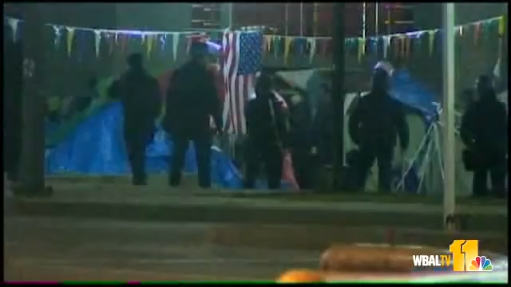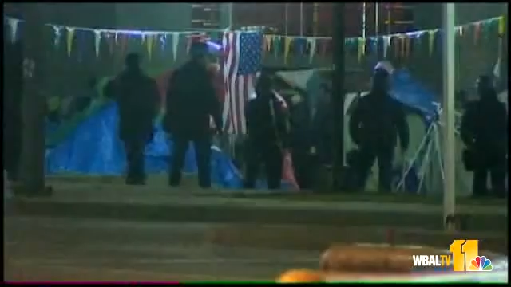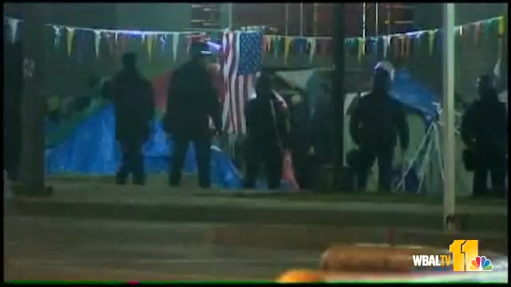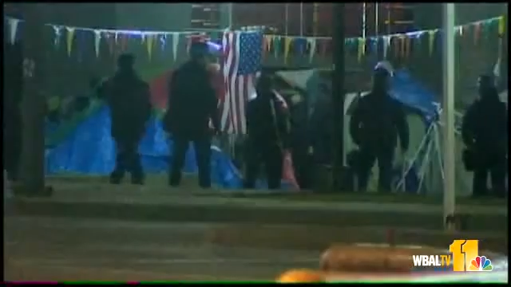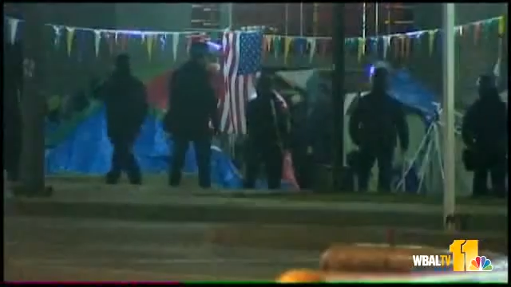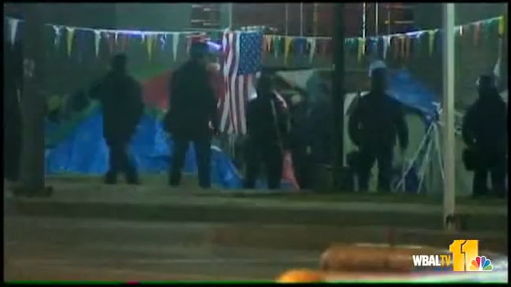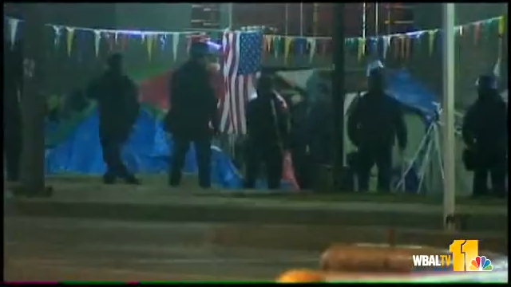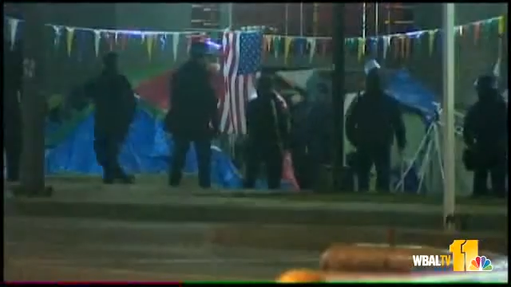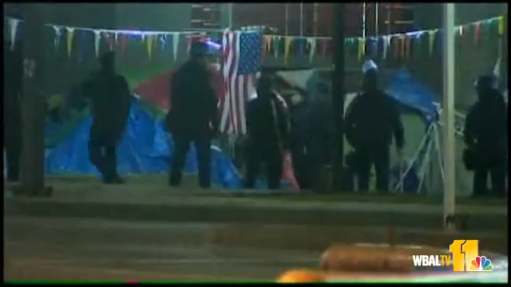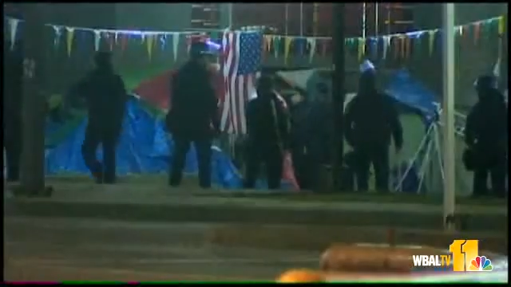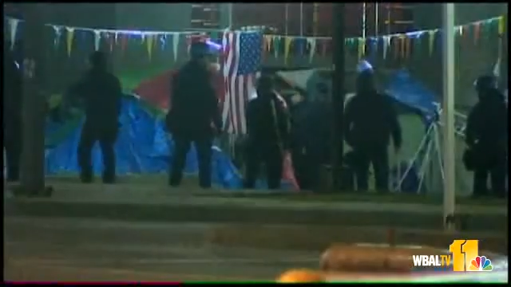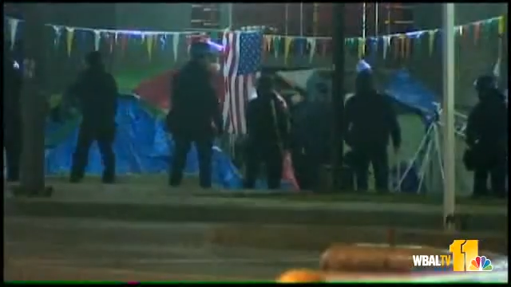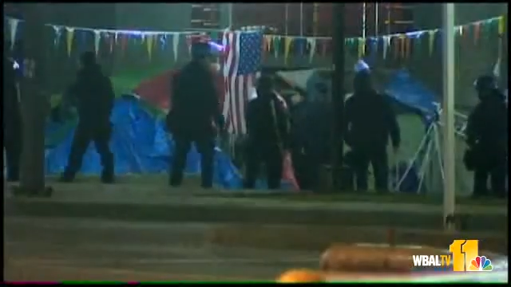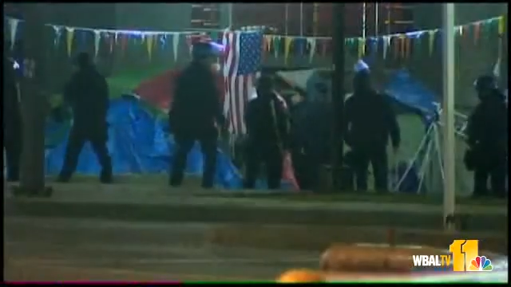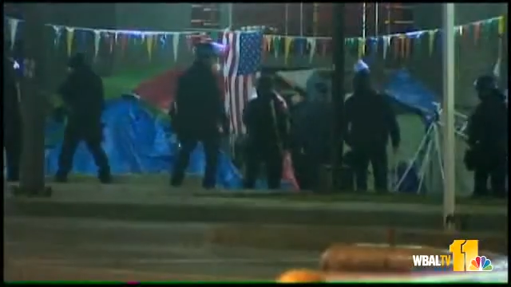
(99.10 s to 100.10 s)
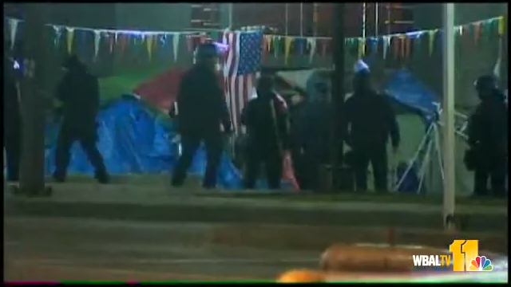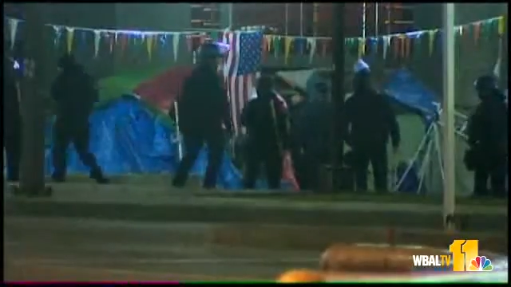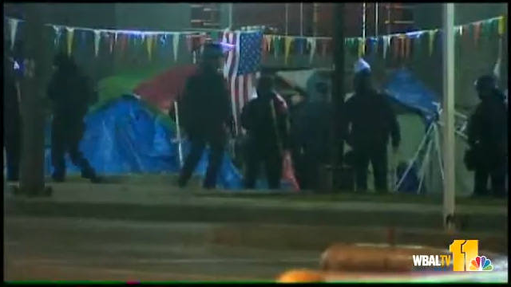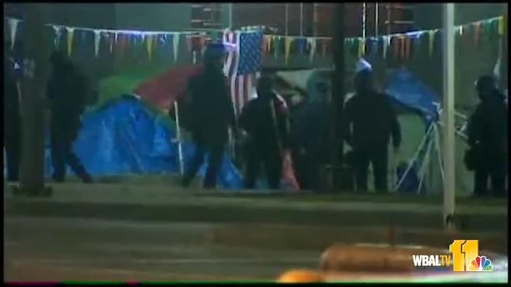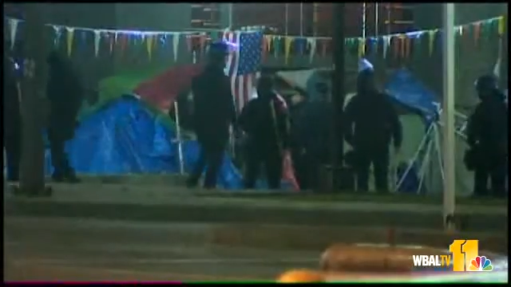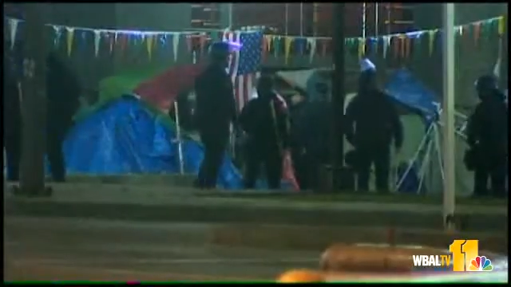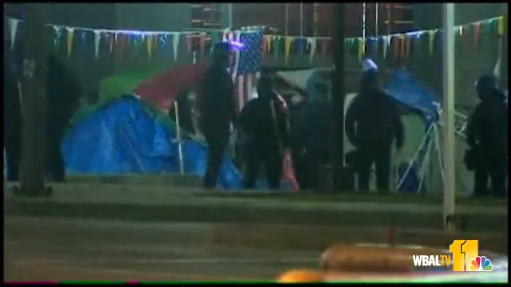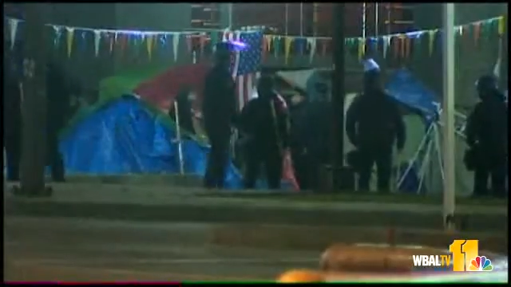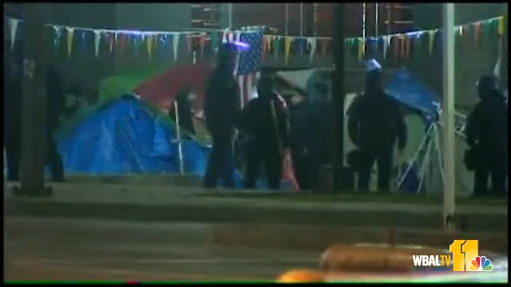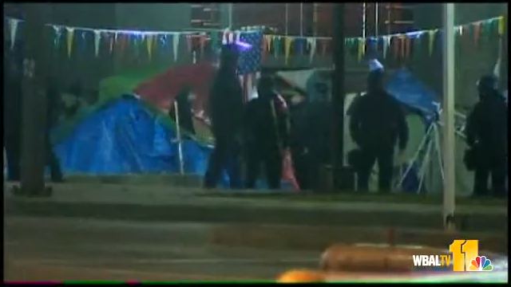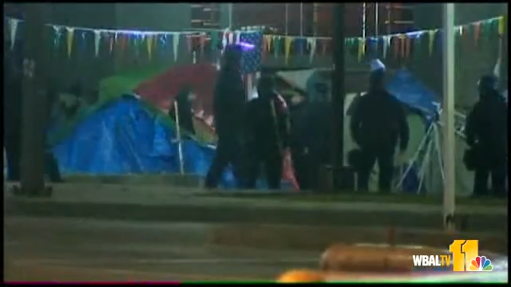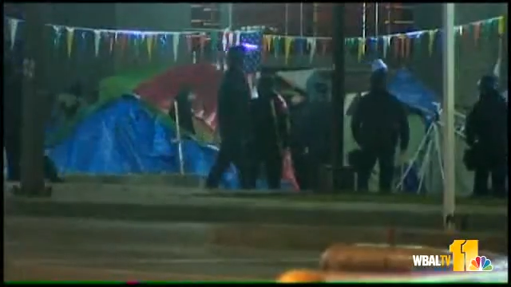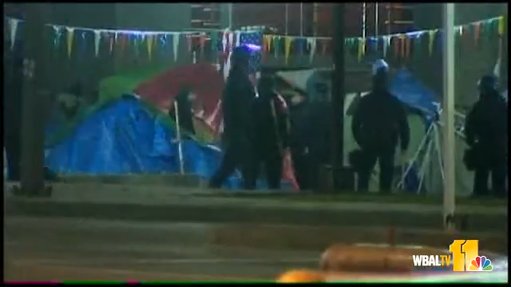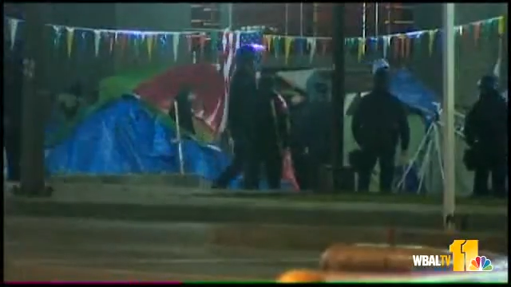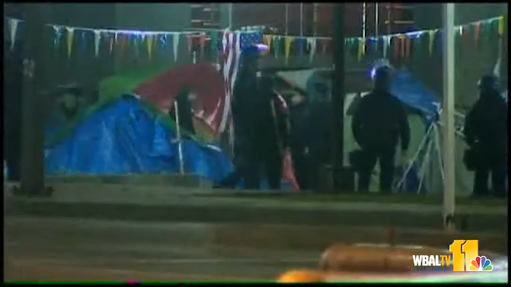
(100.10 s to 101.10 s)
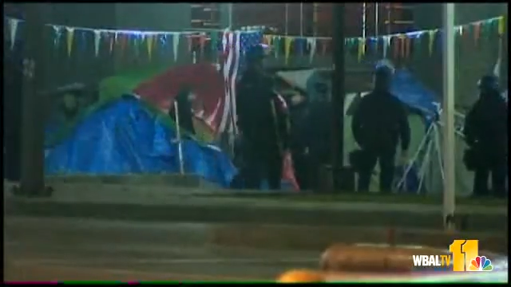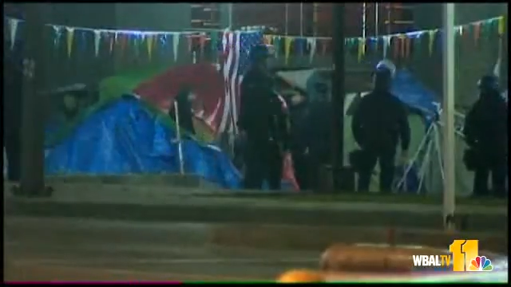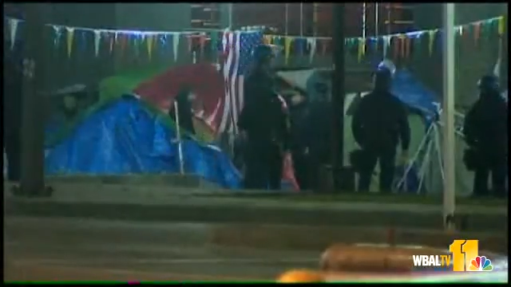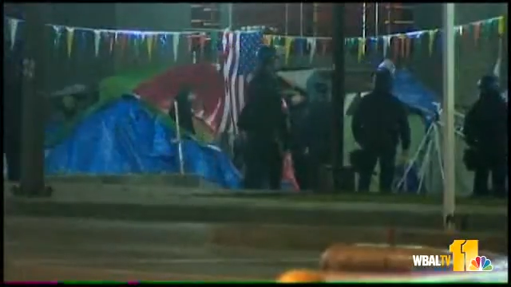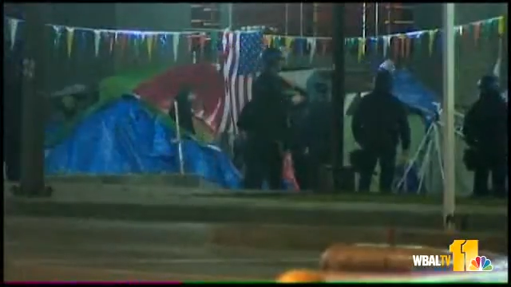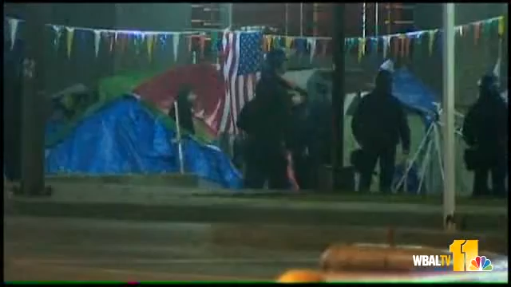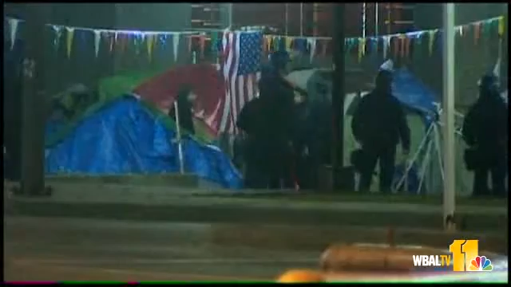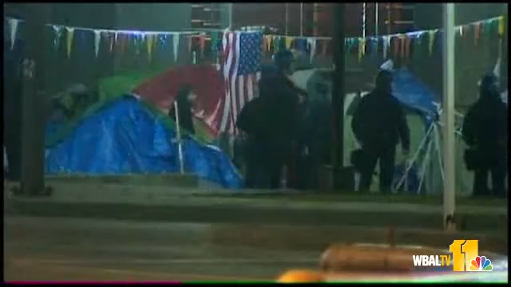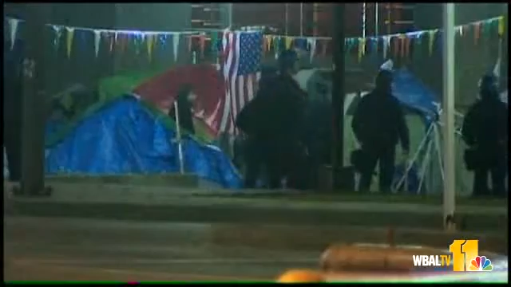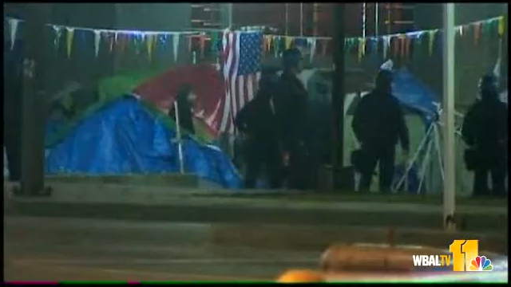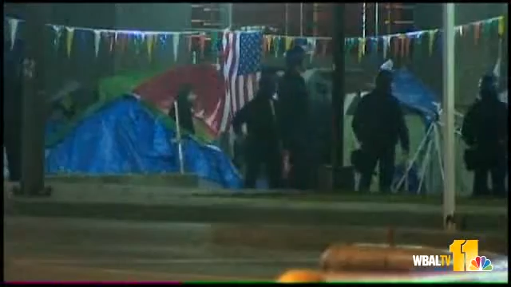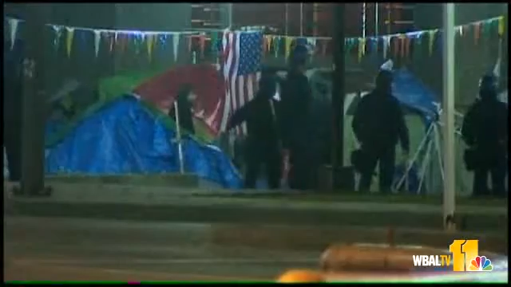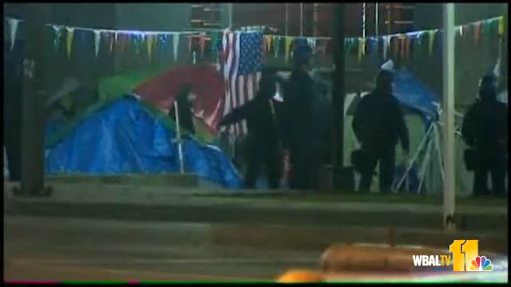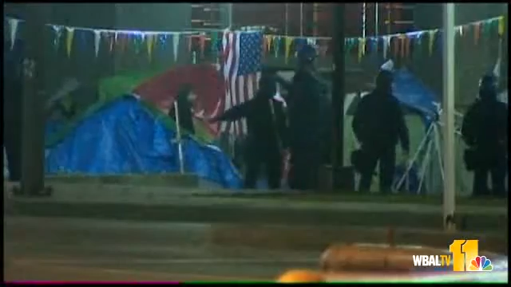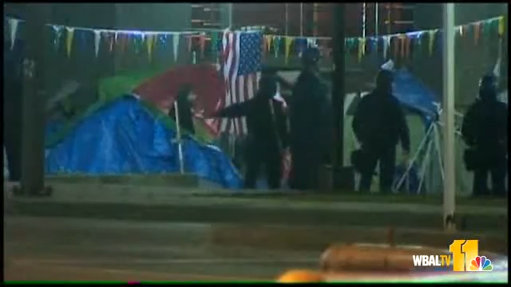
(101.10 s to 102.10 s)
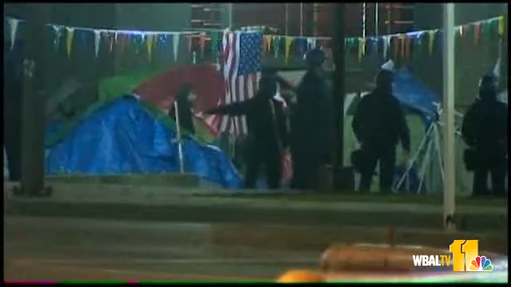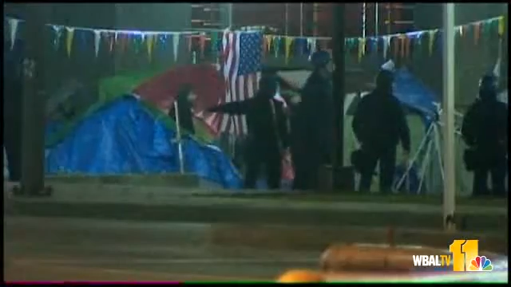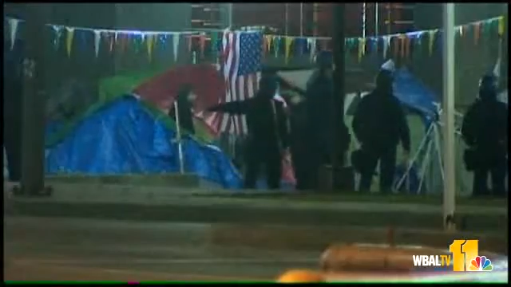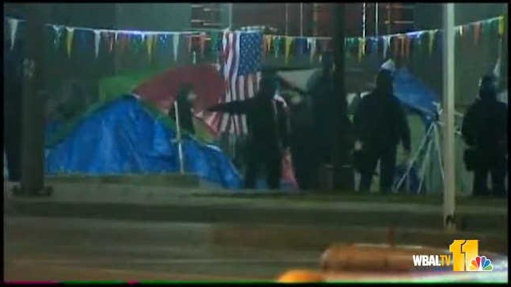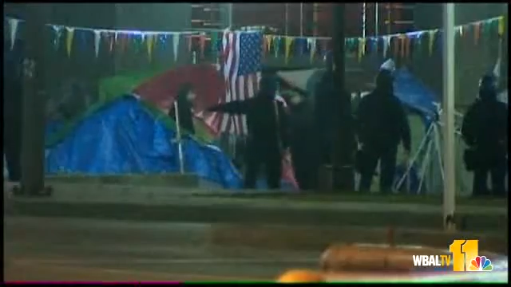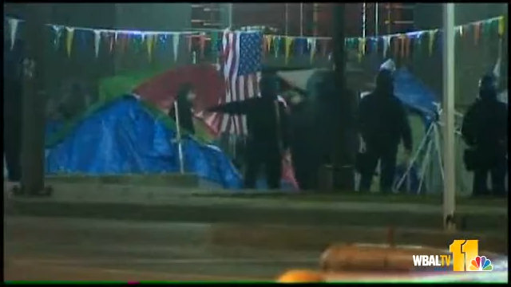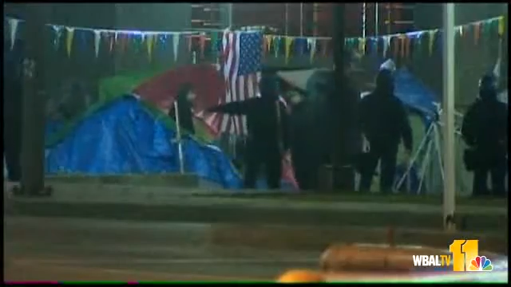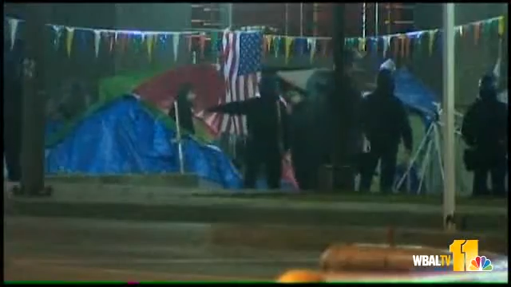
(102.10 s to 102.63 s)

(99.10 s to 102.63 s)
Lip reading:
[unreadable: no face in view]